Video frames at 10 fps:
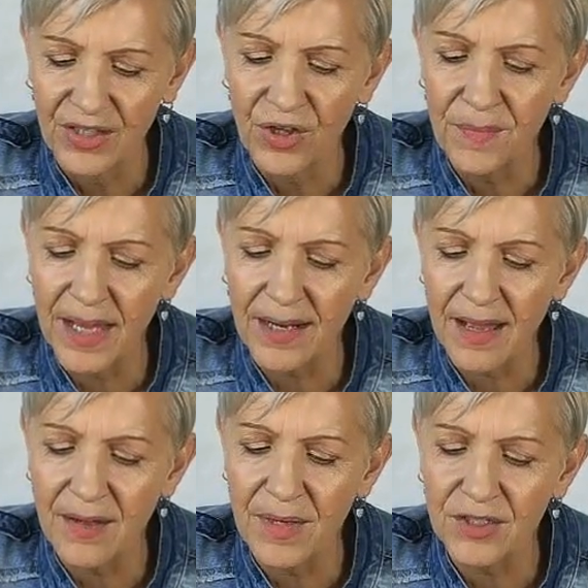No matter
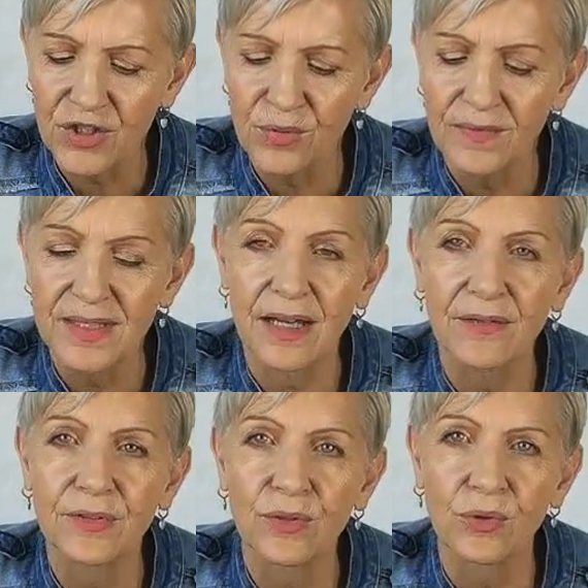how much you have
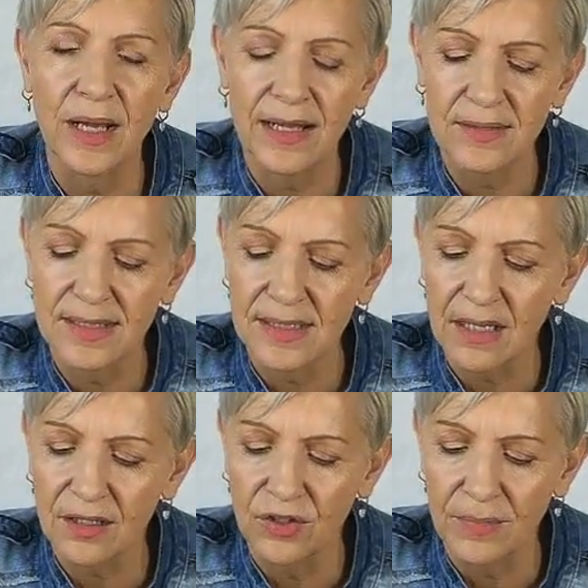suffered or how
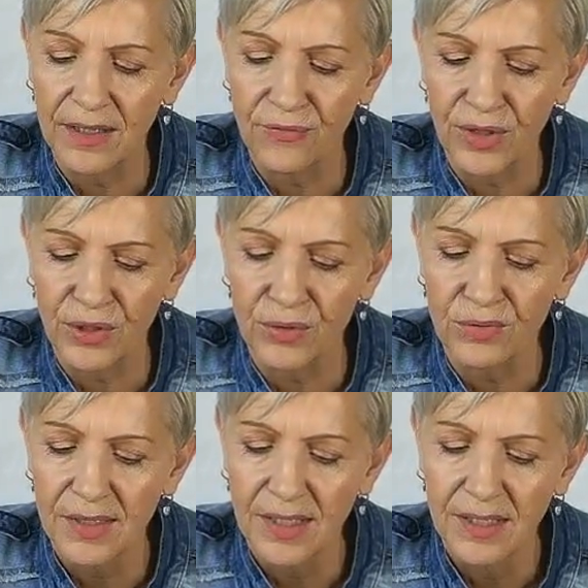stuck you may
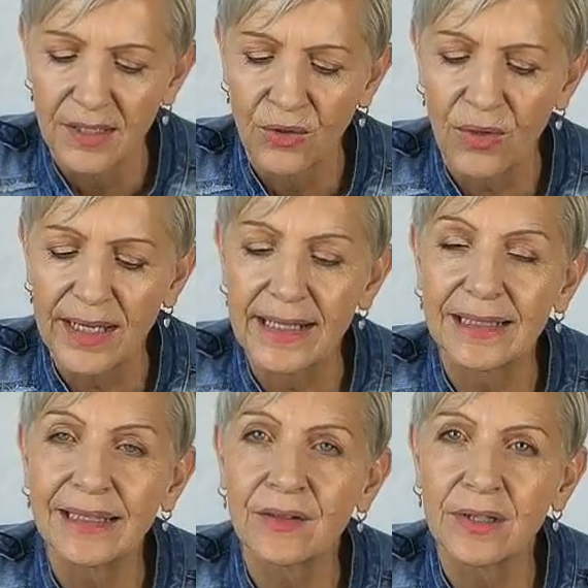feel, great
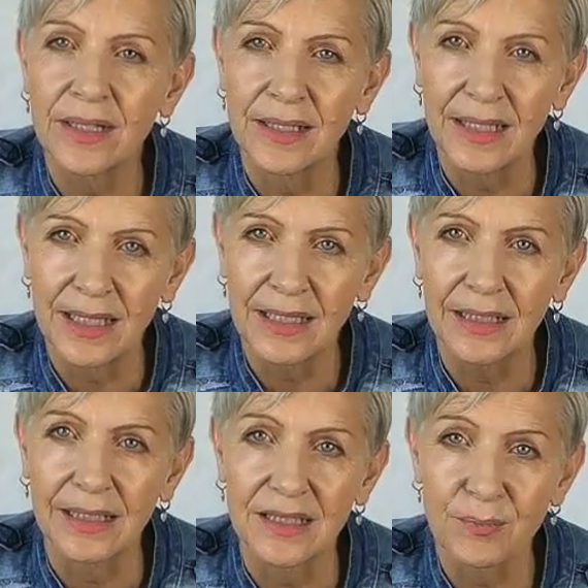clearing and
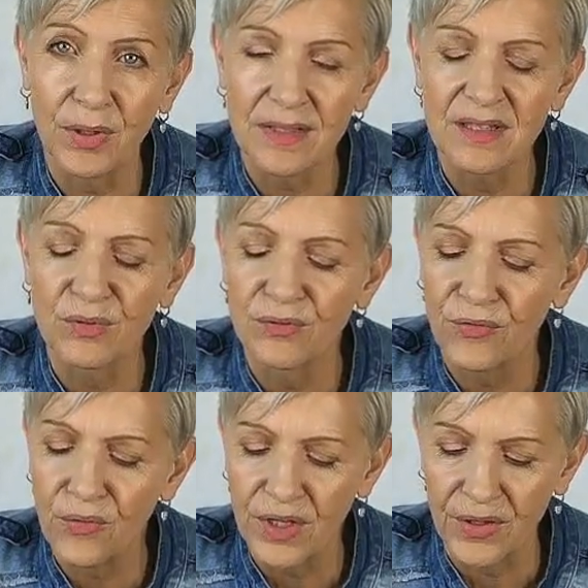healing is possible
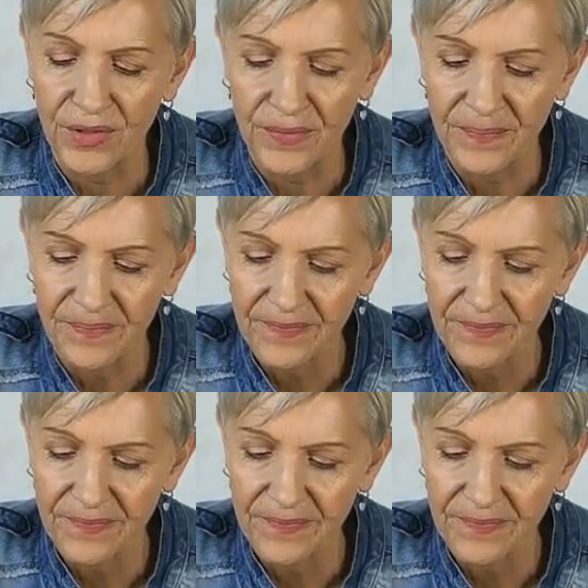for you.